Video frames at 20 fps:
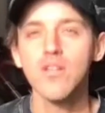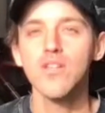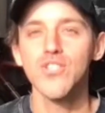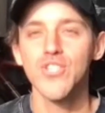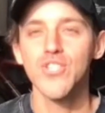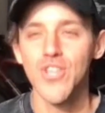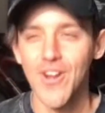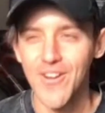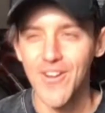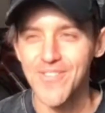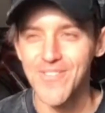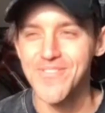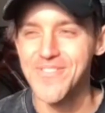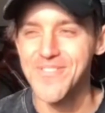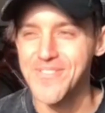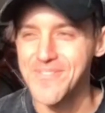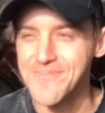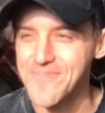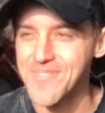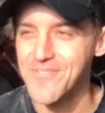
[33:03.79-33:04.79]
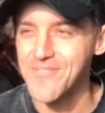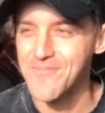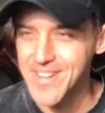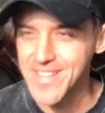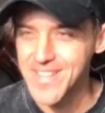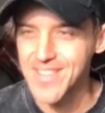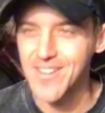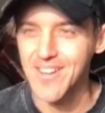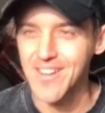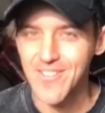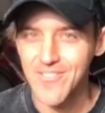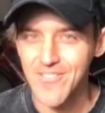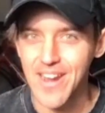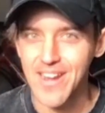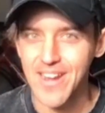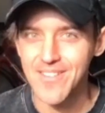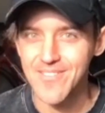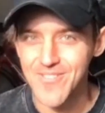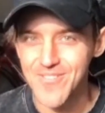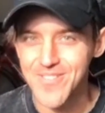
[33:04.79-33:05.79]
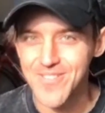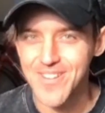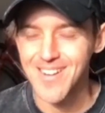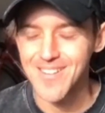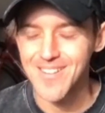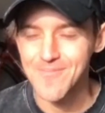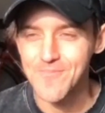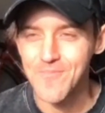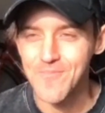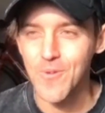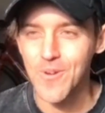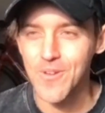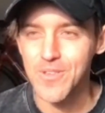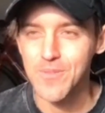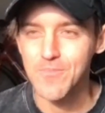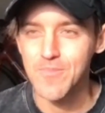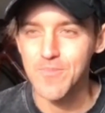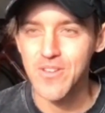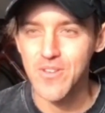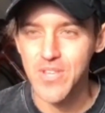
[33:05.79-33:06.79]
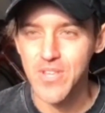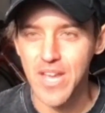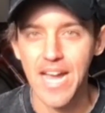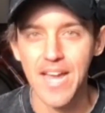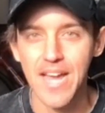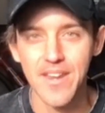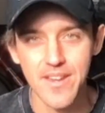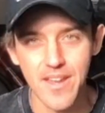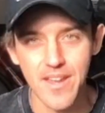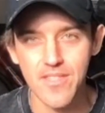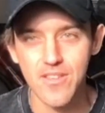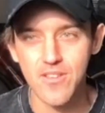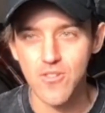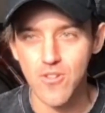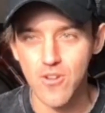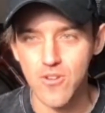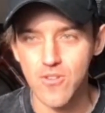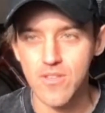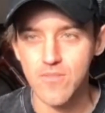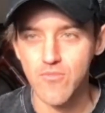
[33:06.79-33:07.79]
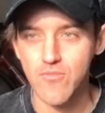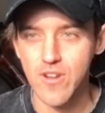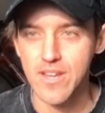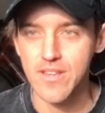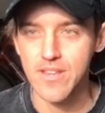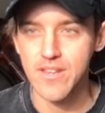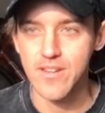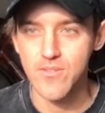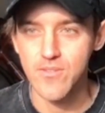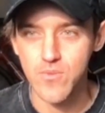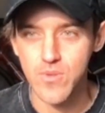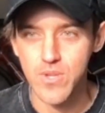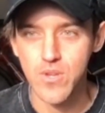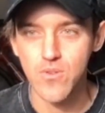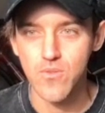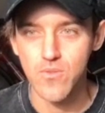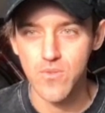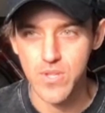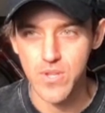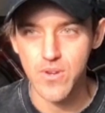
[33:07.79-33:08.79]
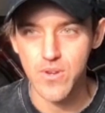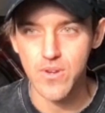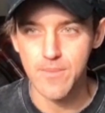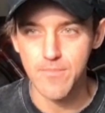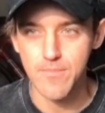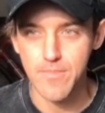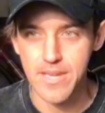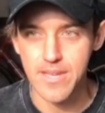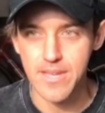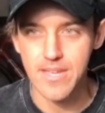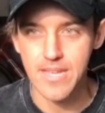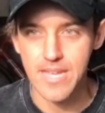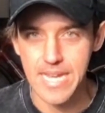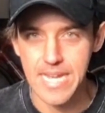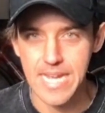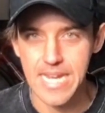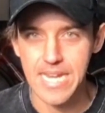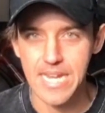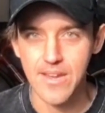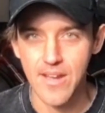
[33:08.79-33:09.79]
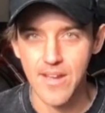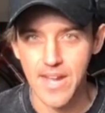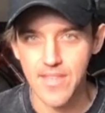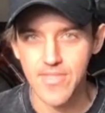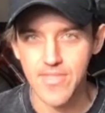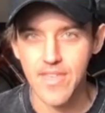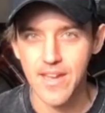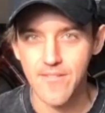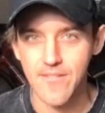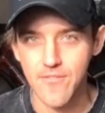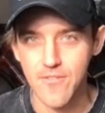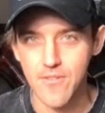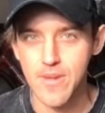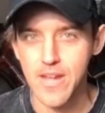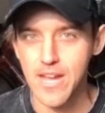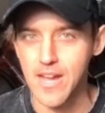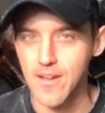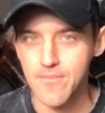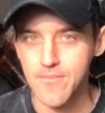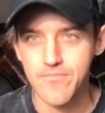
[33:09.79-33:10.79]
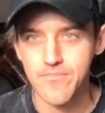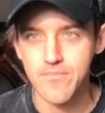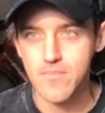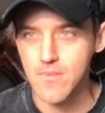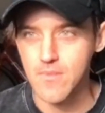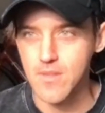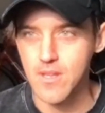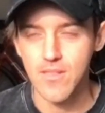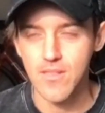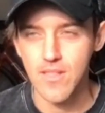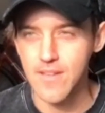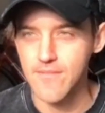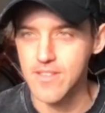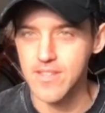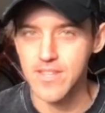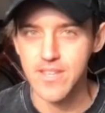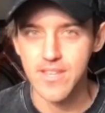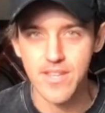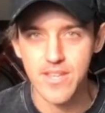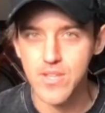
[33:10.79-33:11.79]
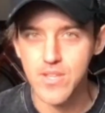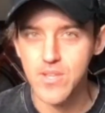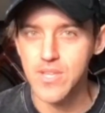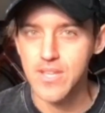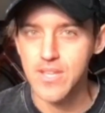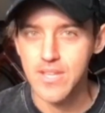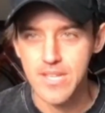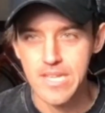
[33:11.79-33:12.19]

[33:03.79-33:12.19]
So the reason I created Lookup was because I had another clothing brand and it was called Dirty Pig, and I had that for about 11 years,